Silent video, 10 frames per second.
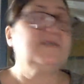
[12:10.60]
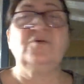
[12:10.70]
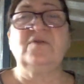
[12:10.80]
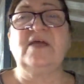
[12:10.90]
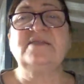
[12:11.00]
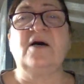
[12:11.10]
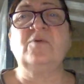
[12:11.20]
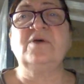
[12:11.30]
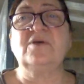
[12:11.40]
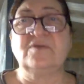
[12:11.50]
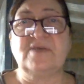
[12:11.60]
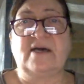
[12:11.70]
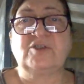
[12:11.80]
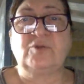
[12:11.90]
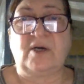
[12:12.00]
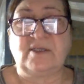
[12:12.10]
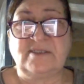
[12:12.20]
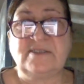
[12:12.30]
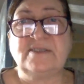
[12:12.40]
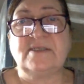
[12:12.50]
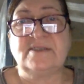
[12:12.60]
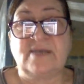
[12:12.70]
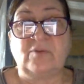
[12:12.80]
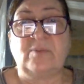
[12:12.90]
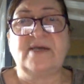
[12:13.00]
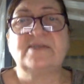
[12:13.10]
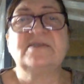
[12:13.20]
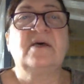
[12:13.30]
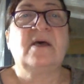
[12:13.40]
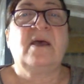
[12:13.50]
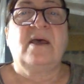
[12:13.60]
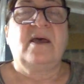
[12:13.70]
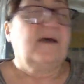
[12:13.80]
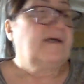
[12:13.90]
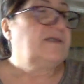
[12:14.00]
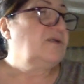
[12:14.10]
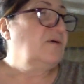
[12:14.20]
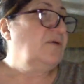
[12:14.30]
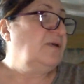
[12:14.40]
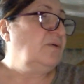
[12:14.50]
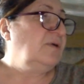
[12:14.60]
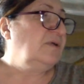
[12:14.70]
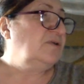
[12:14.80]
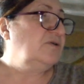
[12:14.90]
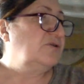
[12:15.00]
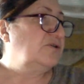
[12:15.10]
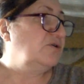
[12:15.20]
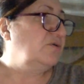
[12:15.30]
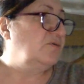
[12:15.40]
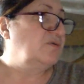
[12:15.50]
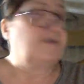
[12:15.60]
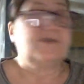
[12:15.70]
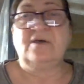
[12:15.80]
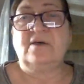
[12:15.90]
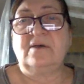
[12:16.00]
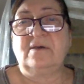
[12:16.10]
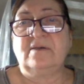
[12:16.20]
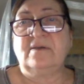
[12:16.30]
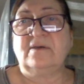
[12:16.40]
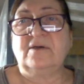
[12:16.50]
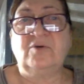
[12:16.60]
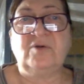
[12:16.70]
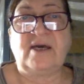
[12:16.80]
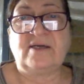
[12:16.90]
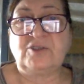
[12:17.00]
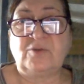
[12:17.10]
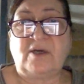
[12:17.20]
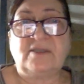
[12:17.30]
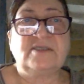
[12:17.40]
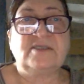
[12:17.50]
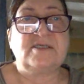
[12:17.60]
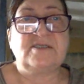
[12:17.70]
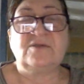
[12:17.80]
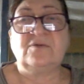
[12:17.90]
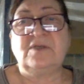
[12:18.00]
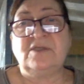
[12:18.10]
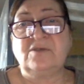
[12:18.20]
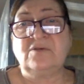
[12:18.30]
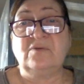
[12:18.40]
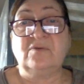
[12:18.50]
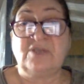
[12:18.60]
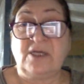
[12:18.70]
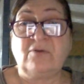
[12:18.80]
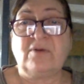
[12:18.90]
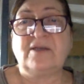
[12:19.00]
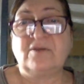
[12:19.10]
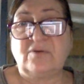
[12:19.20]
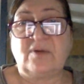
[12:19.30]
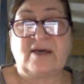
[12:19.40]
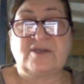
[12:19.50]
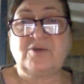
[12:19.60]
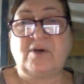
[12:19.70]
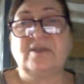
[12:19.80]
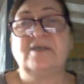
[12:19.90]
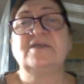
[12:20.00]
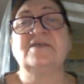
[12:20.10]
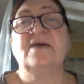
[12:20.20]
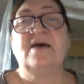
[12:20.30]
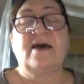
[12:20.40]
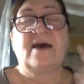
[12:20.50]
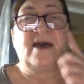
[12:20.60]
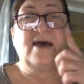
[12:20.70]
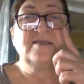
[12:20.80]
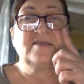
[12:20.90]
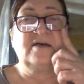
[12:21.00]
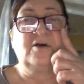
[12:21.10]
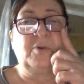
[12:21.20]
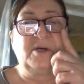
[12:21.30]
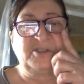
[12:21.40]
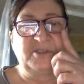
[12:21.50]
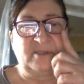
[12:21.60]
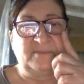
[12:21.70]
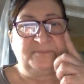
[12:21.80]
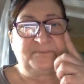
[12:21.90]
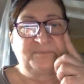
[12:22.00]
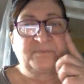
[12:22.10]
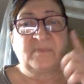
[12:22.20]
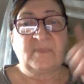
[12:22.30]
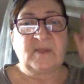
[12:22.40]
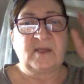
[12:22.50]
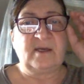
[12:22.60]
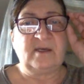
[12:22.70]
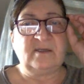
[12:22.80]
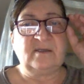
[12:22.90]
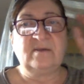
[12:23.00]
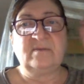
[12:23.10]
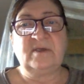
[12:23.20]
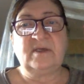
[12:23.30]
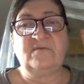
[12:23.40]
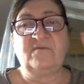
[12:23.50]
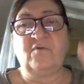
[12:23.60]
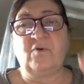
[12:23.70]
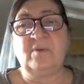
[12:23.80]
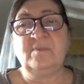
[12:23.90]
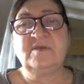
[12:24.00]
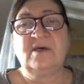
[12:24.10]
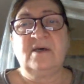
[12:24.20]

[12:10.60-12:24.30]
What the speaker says: so that's how we use actualities and sound bites. So in order to choose good actualities, you need to generate good actualities. Ask a question in an informed,